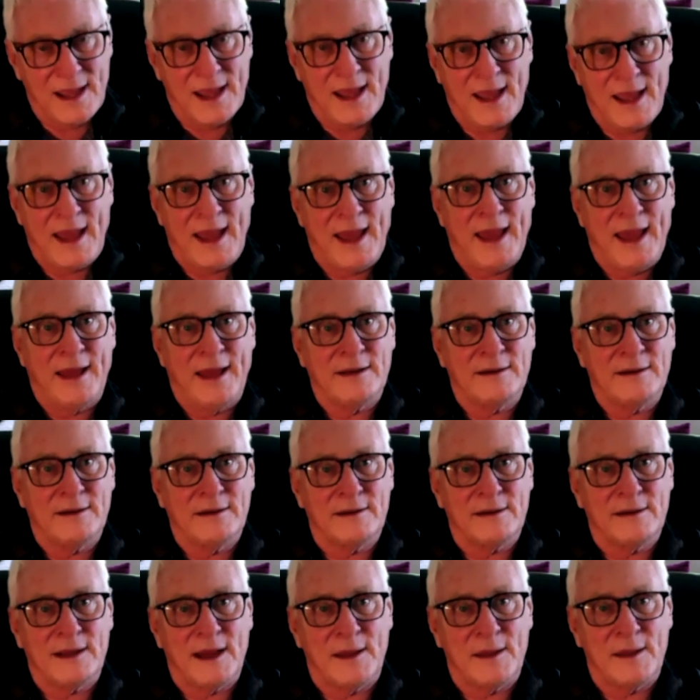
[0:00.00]

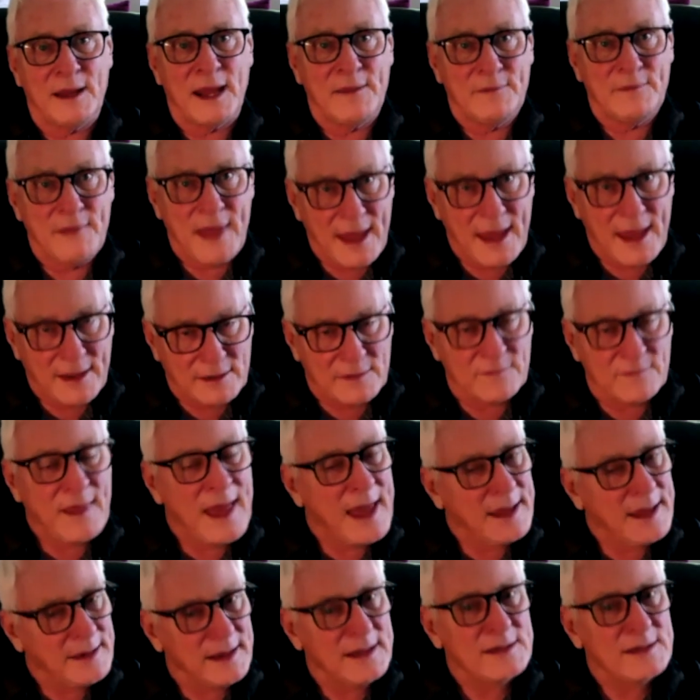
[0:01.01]
And
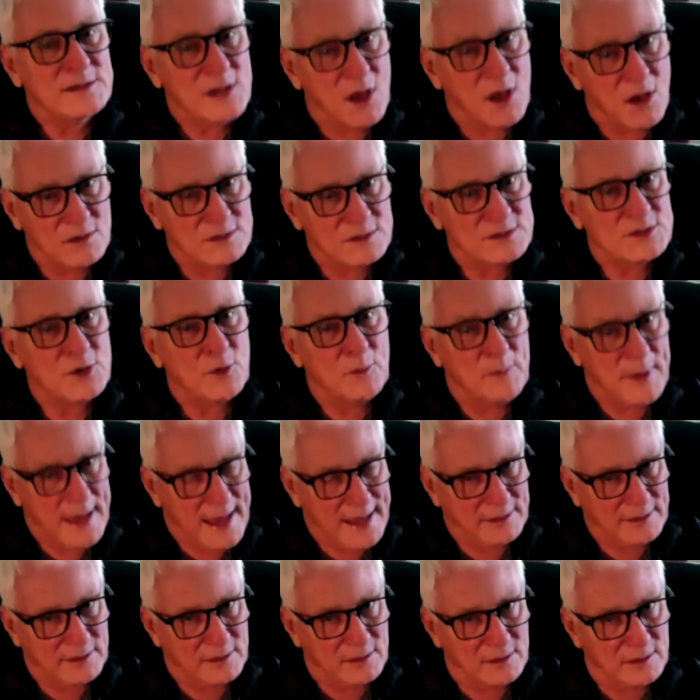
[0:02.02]
that is also
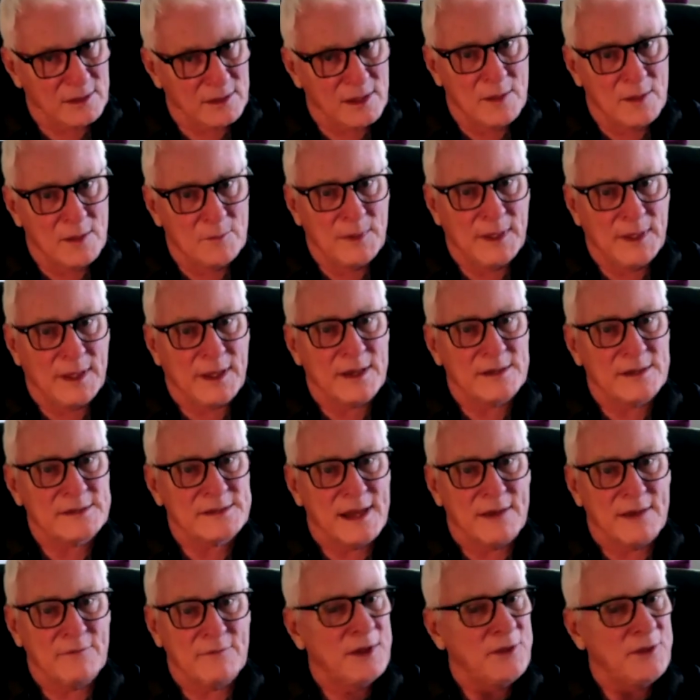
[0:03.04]
battle, because
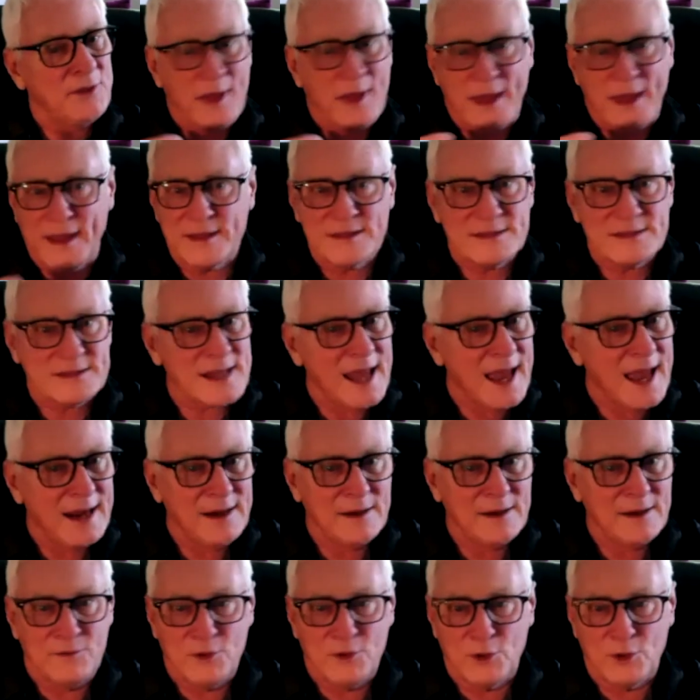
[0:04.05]
everything
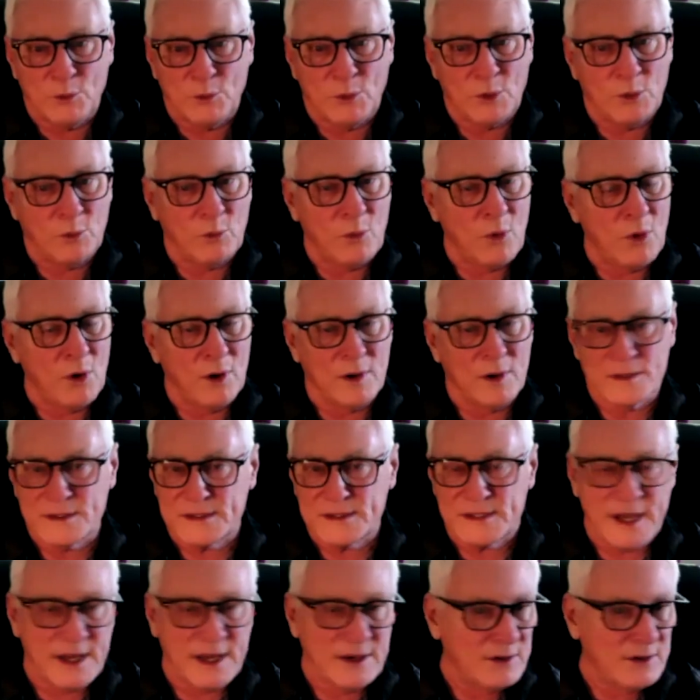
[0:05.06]
inside of you will war and
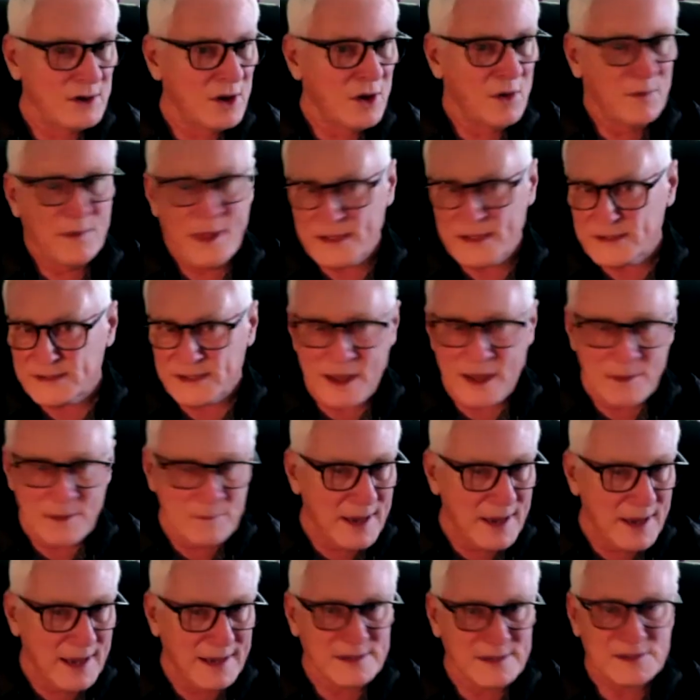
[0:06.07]
say, no, that's not
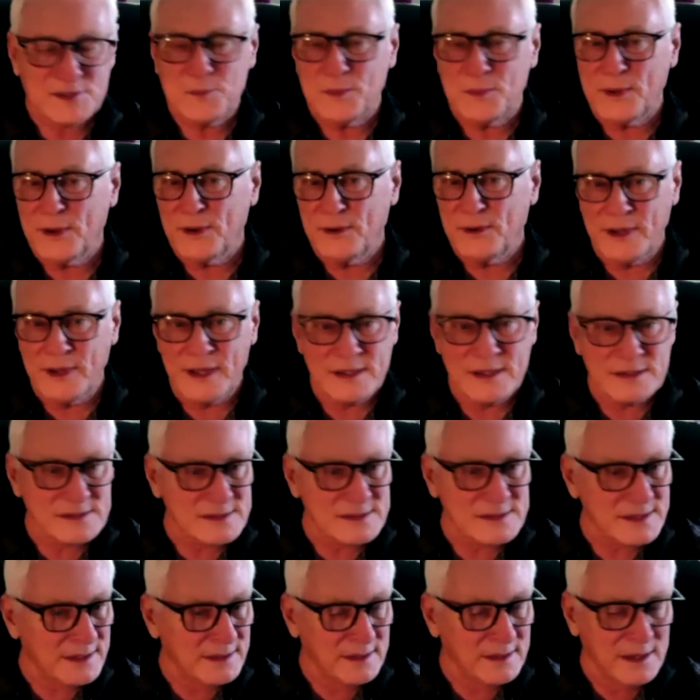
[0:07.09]
my
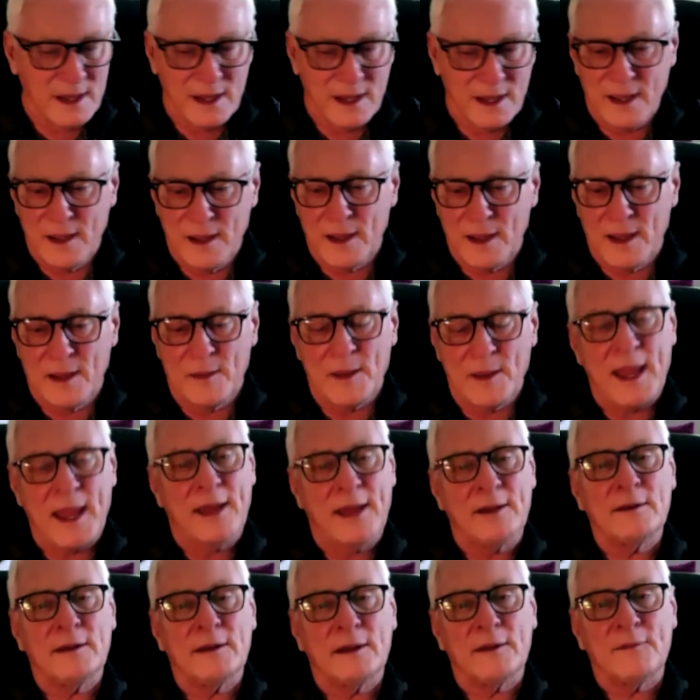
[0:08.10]
experience.
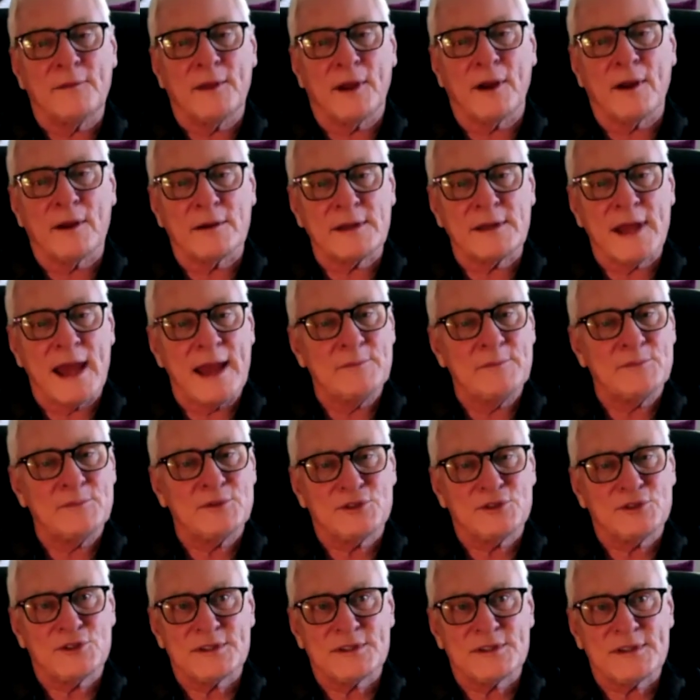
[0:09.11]
And there are times
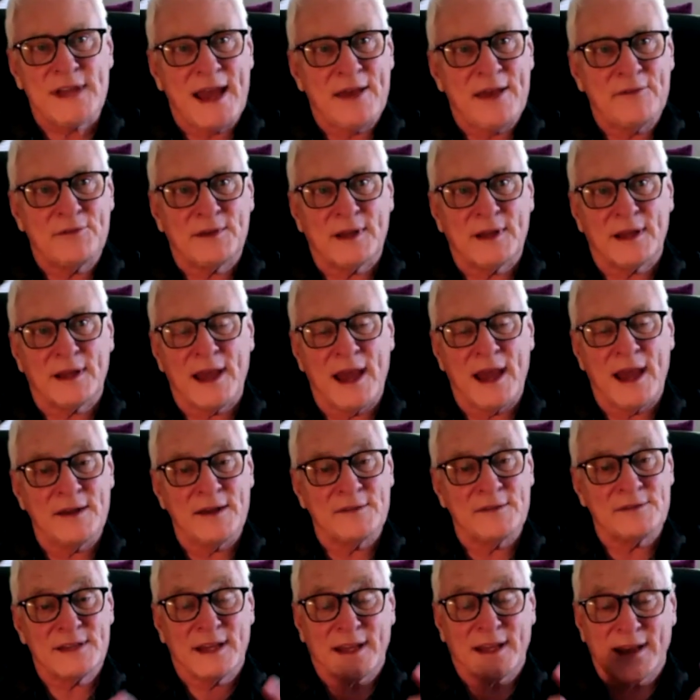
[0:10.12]
you just have to kind
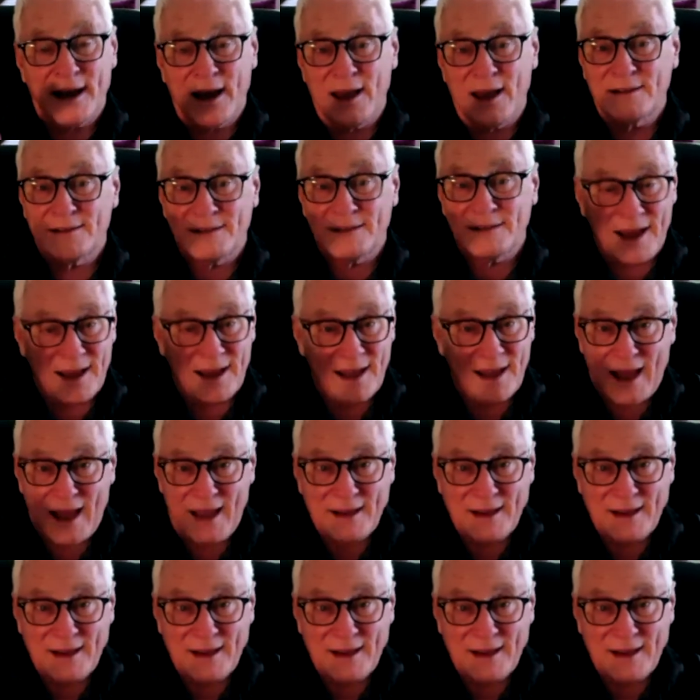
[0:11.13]
of say, God, I